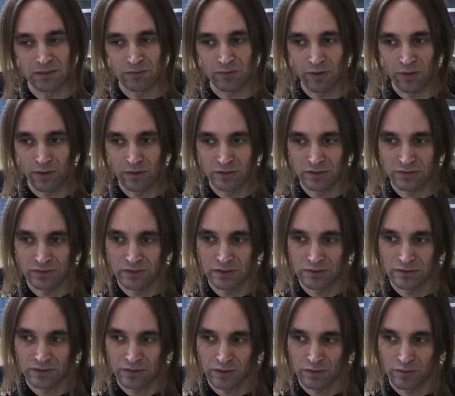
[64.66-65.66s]
for those of you
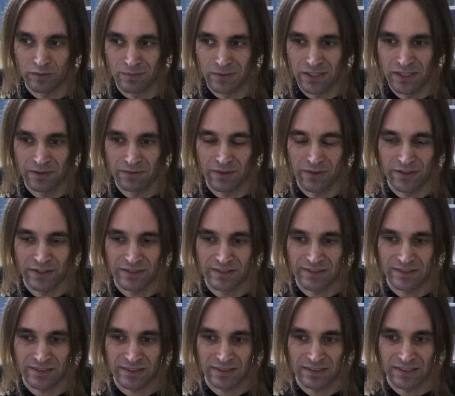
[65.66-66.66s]
who are not familiar with these
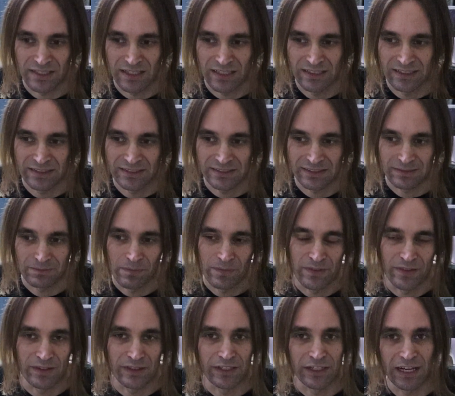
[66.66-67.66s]
delays,
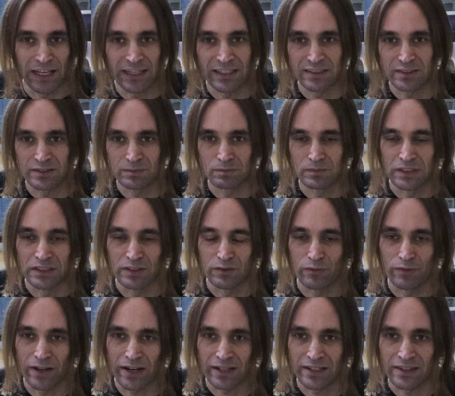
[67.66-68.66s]
the delay is an
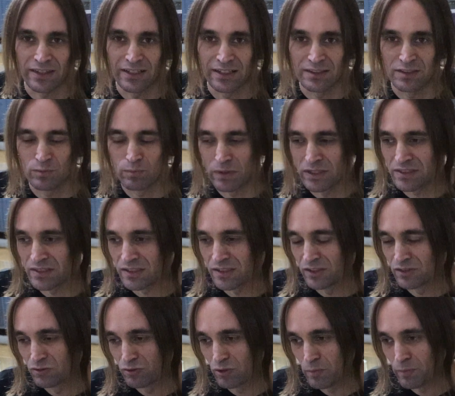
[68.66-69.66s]
effect that's
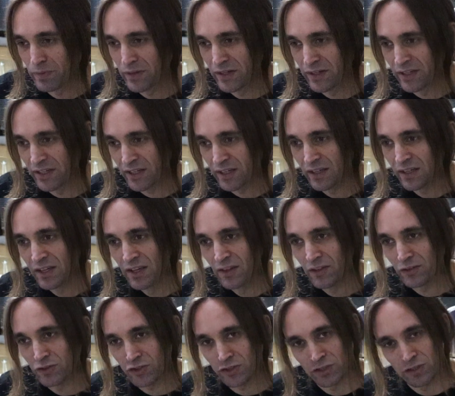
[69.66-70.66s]
basically repeating
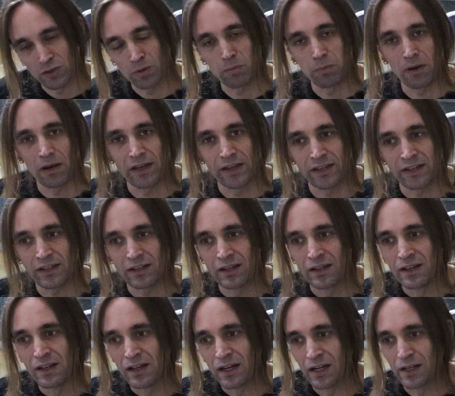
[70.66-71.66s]
the shit you're playing
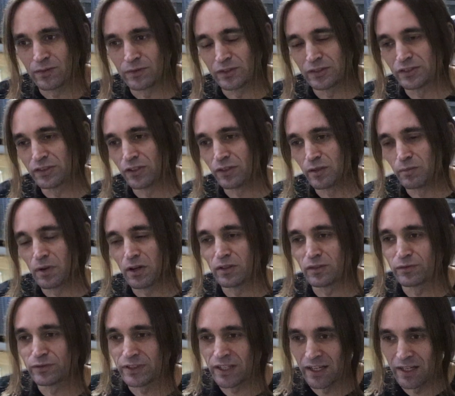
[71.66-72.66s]
after a certain amount
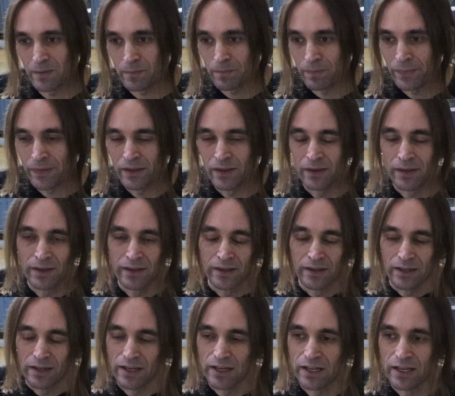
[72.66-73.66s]
of time.
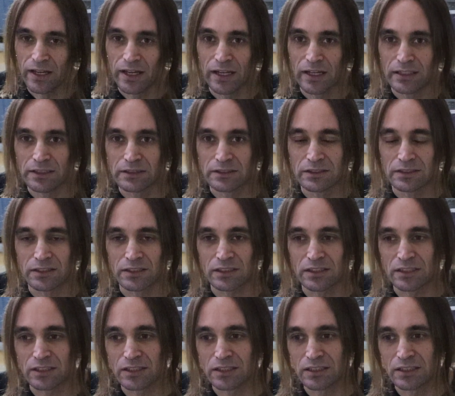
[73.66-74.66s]
And
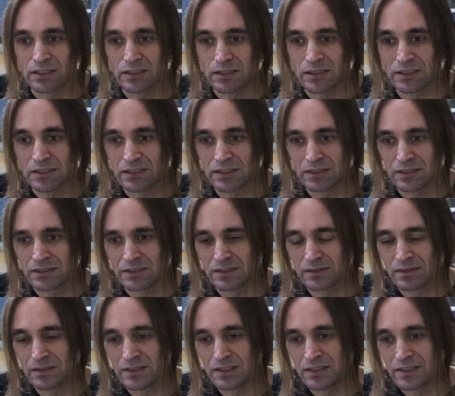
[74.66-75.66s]

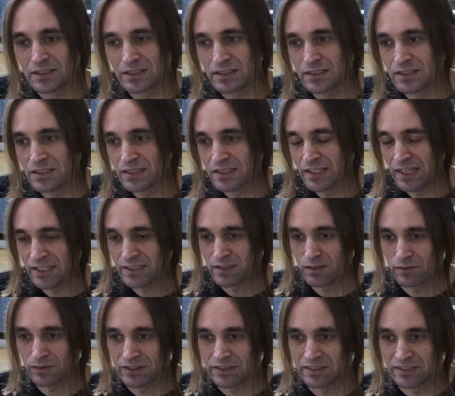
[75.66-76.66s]
in case
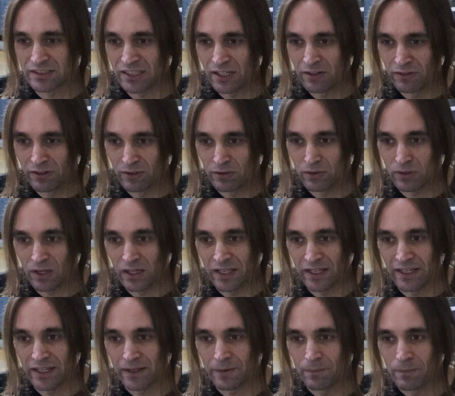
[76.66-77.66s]
of a stereo
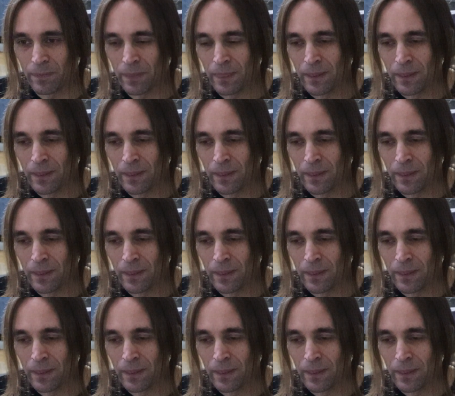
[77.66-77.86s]
delay,